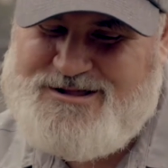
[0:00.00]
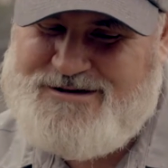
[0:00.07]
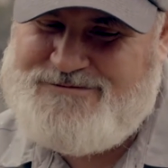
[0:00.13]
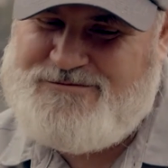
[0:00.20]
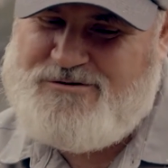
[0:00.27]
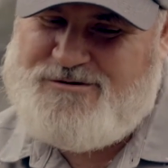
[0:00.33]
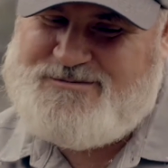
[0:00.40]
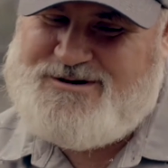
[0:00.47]
They
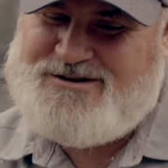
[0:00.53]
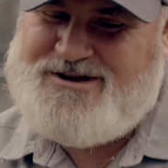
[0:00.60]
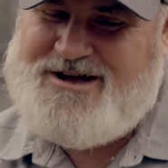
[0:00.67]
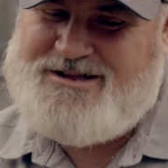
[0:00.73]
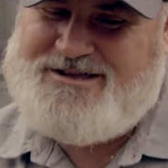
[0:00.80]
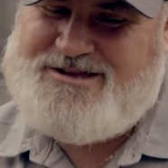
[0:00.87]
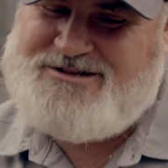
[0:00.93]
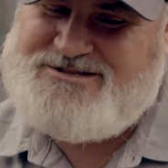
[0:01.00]
formed in
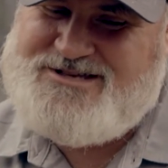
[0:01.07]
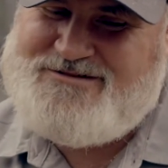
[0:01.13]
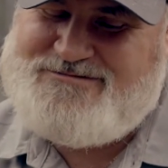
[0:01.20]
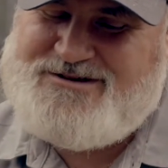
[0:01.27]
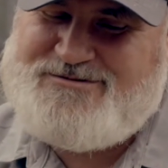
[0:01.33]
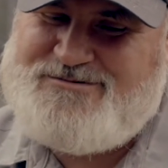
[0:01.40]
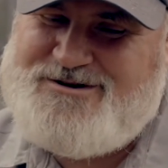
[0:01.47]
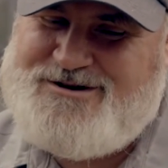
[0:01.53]

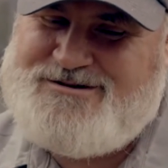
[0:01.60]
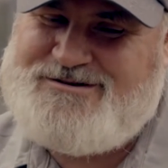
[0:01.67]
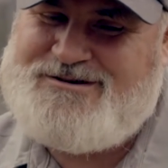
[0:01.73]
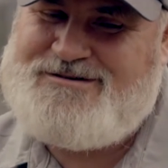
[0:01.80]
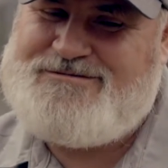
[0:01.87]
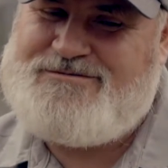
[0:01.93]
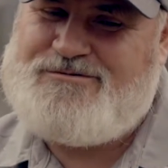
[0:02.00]
1971.